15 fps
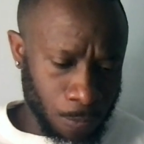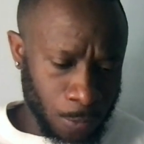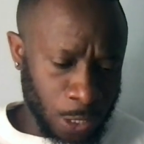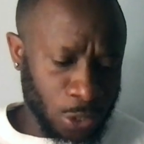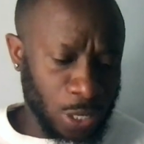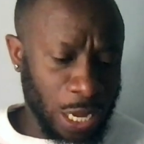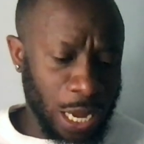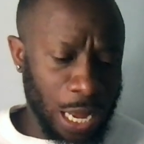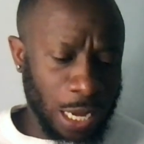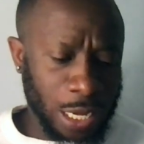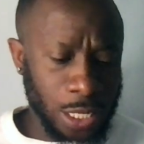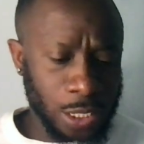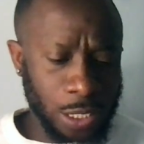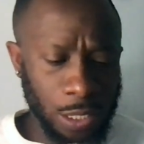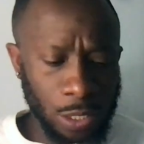So then I
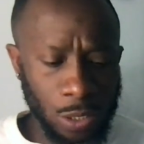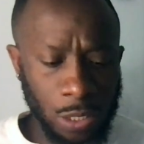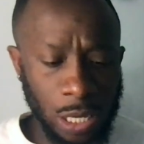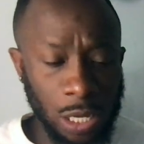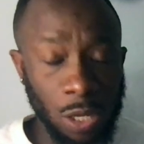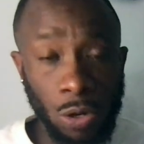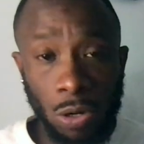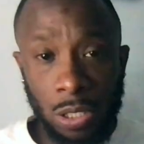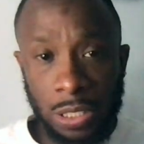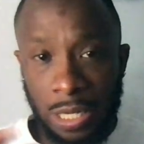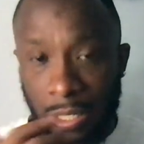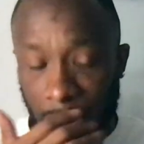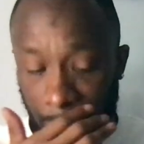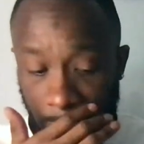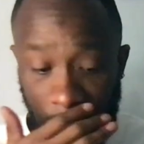continued, then the Lord
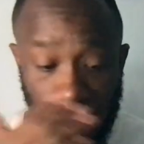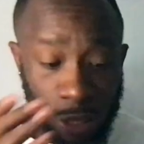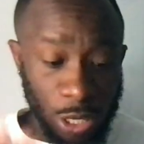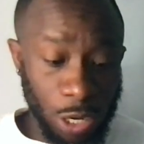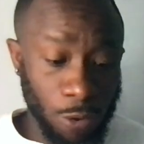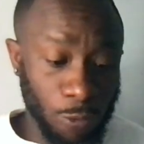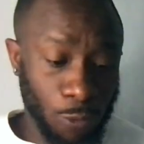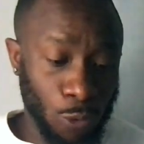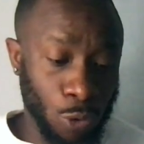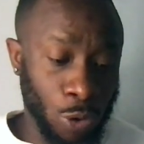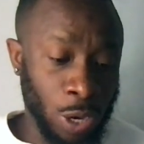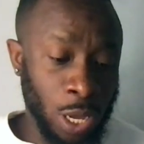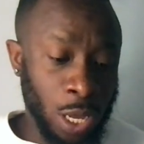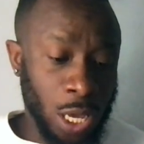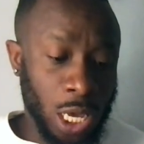said to me, Therefore,